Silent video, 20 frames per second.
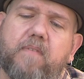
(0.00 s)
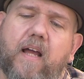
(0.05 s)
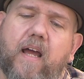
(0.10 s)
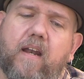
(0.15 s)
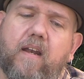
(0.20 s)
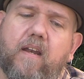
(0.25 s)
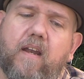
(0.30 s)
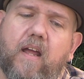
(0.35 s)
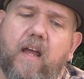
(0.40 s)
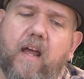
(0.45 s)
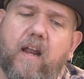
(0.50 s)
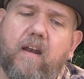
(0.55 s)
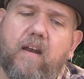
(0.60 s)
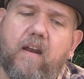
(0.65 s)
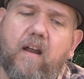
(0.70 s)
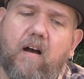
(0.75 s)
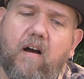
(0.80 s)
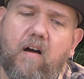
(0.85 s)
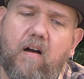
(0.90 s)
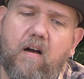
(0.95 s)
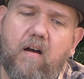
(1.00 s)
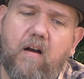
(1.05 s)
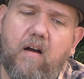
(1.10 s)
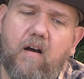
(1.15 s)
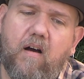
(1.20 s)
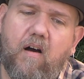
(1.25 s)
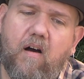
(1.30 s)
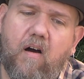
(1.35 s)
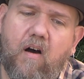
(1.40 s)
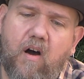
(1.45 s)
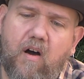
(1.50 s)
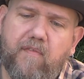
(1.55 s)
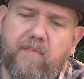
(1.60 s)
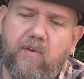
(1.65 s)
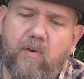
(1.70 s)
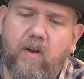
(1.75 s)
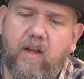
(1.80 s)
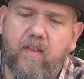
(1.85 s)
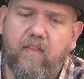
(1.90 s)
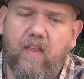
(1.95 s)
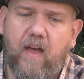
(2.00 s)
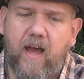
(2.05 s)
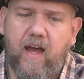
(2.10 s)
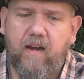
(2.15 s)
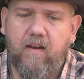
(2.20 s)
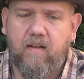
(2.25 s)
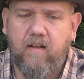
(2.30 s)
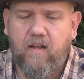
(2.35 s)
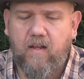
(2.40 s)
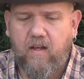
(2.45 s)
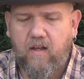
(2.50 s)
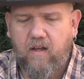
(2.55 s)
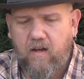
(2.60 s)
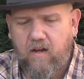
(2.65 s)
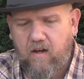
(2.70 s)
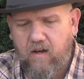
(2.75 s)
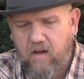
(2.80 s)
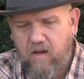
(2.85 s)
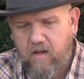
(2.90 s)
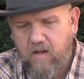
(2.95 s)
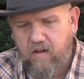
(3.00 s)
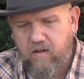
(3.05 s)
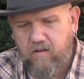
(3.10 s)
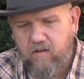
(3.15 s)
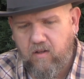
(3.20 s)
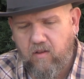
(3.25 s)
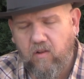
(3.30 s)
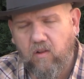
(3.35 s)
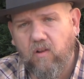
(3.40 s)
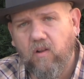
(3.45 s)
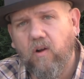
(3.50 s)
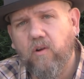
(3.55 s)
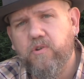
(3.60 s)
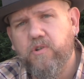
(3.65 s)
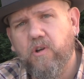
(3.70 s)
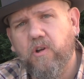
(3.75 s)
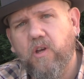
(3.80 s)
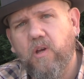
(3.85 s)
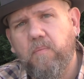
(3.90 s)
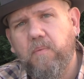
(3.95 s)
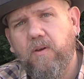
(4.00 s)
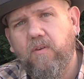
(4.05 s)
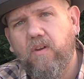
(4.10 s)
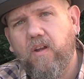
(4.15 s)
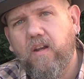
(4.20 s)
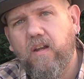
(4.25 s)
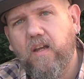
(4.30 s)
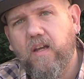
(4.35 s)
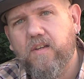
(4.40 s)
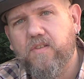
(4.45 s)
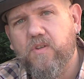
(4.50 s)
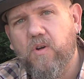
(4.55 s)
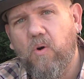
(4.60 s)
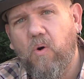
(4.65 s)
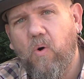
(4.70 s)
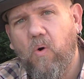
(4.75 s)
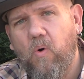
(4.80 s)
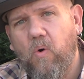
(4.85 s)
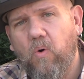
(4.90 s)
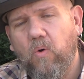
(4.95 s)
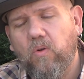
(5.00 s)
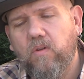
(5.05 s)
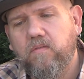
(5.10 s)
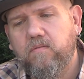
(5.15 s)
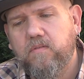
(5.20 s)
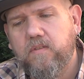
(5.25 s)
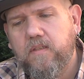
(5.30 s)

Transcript: and offering that to the larger community as a whole.